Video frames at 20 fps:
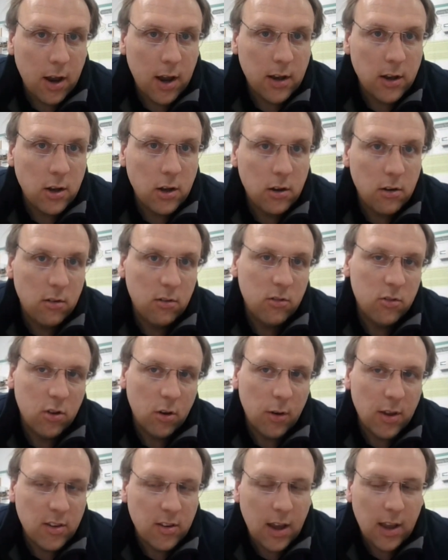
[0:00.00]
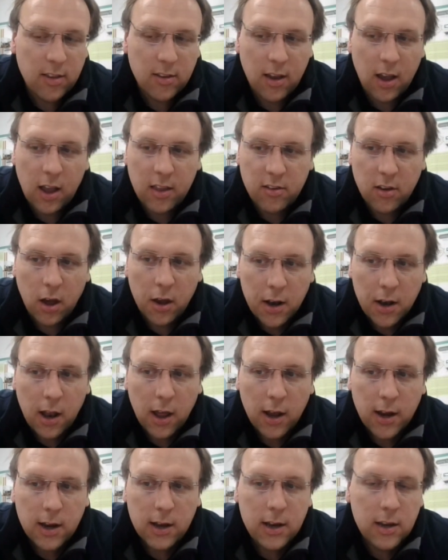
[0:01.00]
and so it's
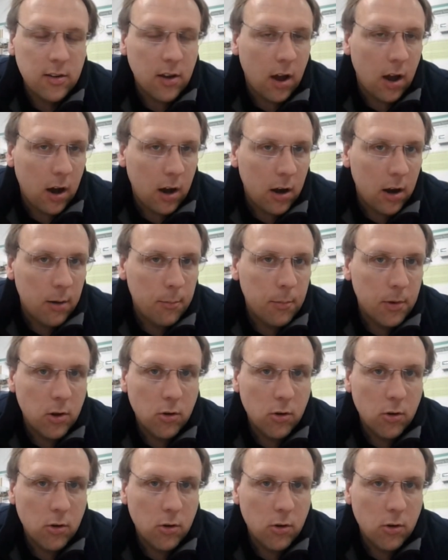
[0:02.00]
unlikely to harm